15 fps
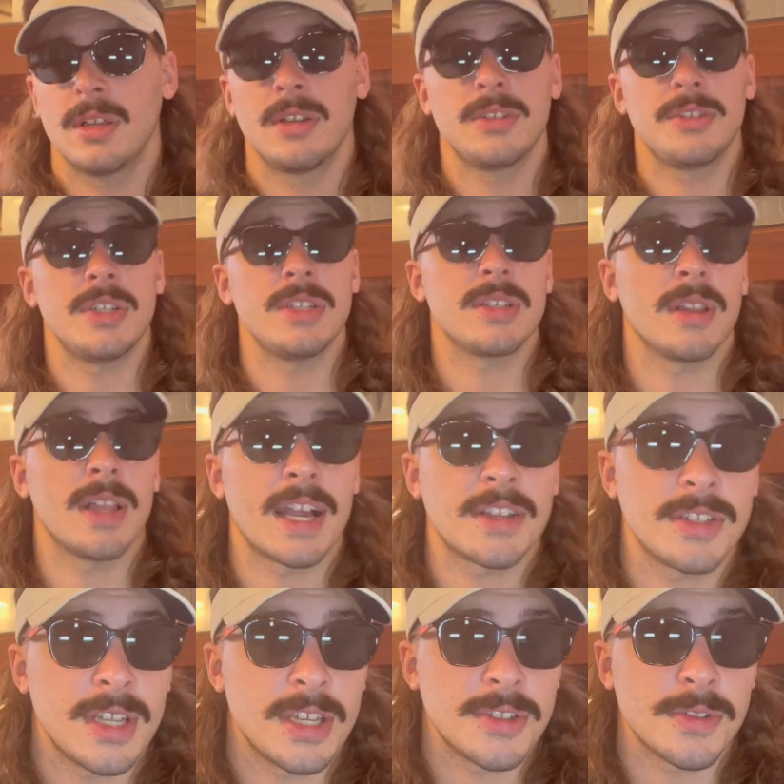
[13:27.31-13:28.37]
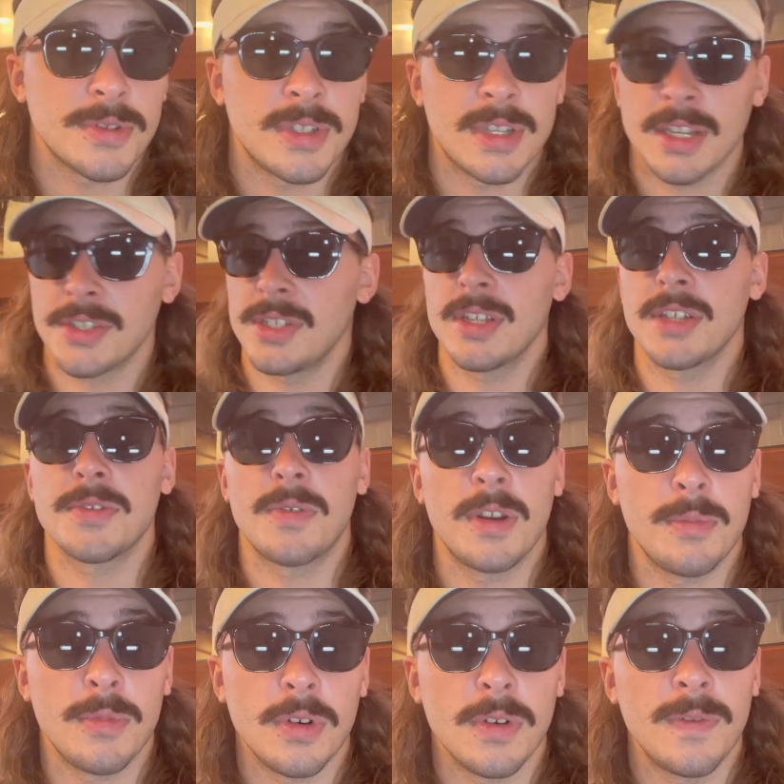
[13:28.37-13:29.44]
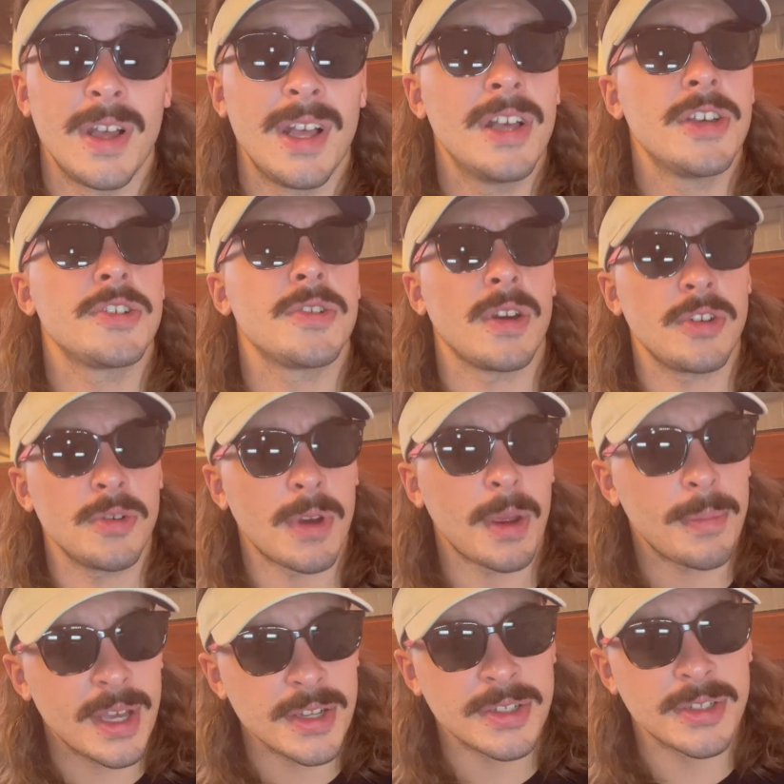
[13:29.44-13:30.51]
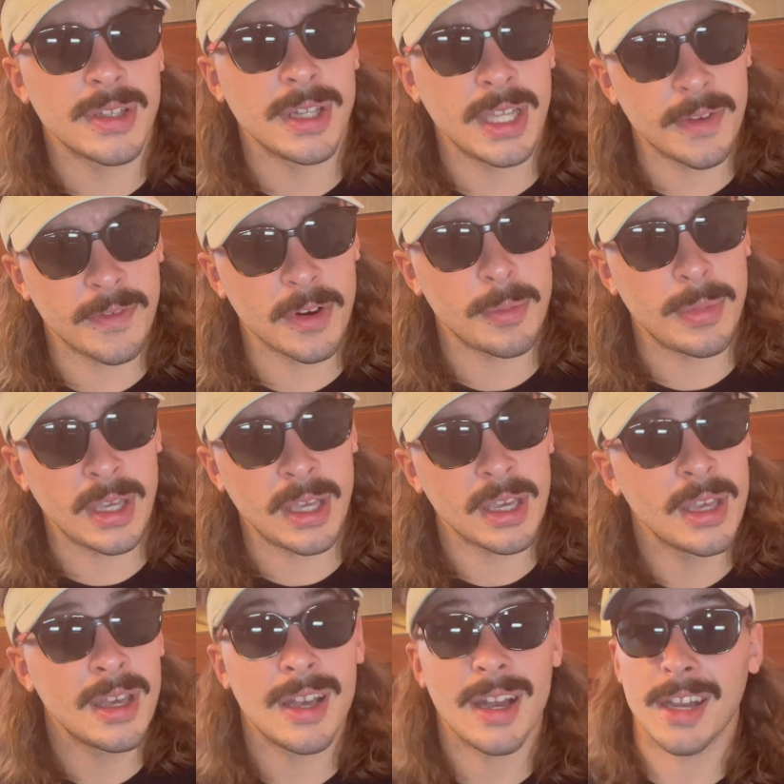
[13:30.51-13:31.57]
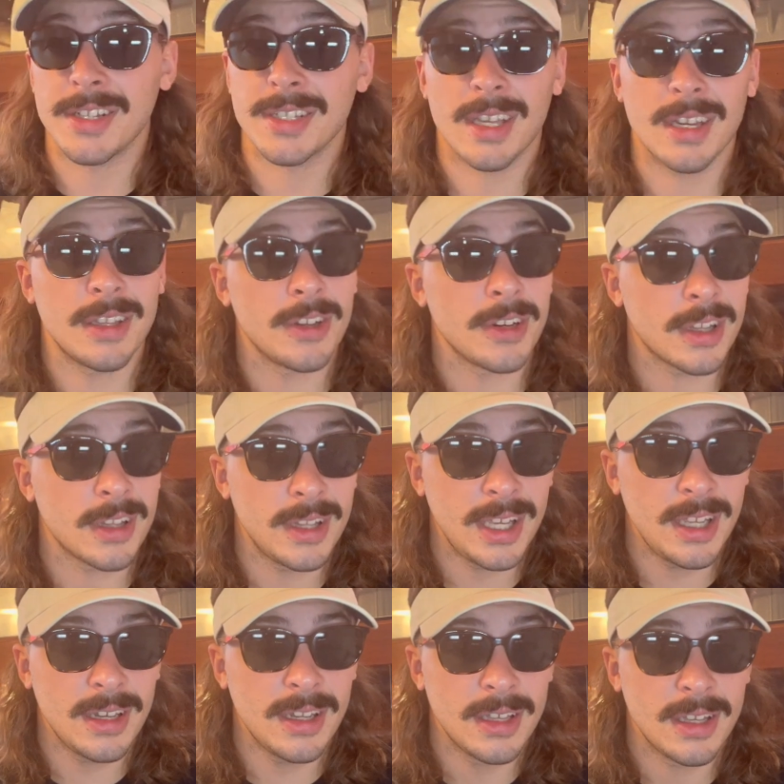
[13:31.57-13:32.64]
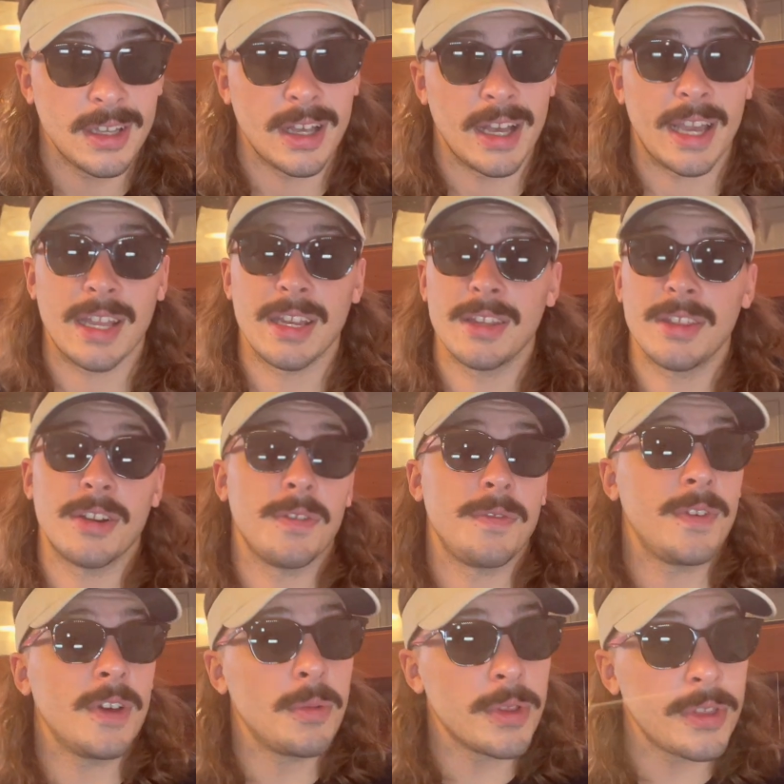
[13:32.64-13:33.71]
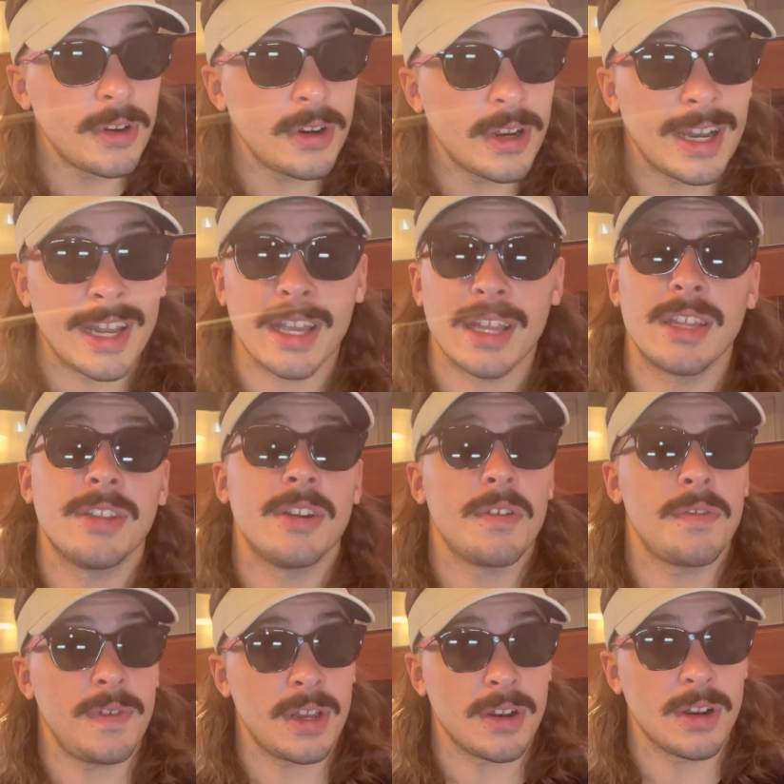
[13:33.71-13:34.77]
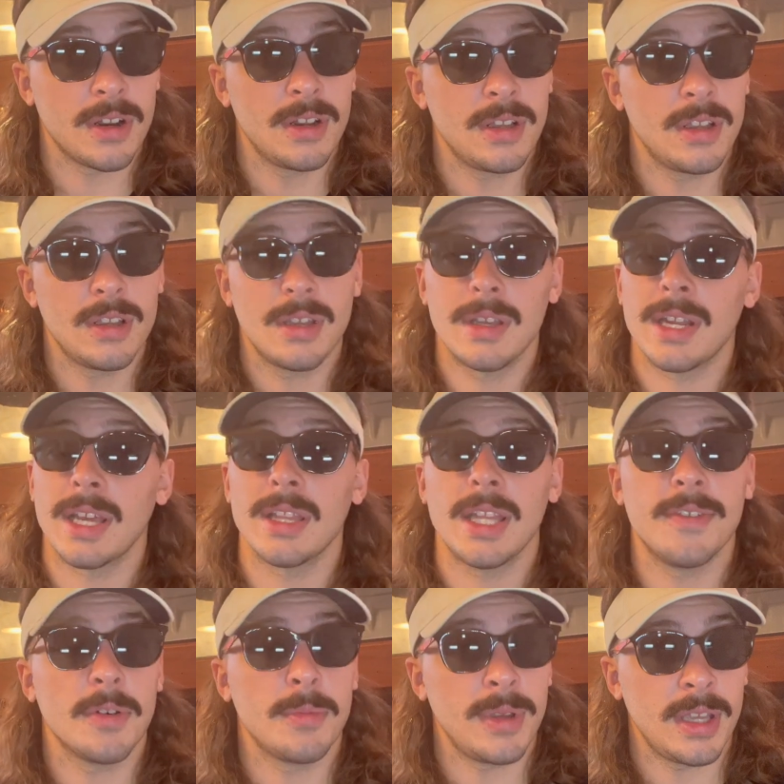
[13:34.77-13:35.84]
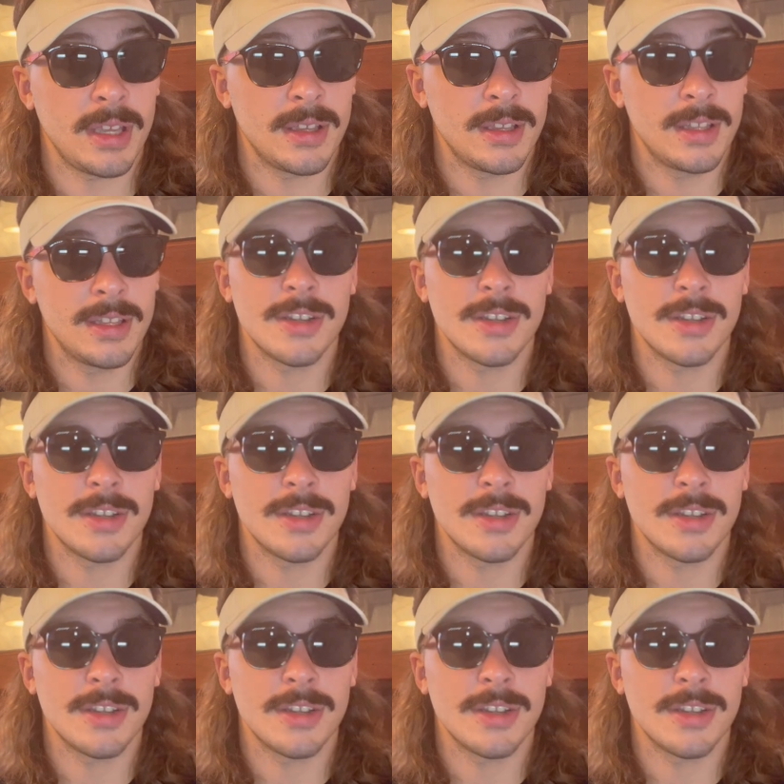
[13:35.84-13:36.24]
She's a lackadaisical snake. She doesn't want to move, so I do my best to leave her be. I just get in there to clean, I get in there to film with her, and I get in there to feed her. And I leave her be.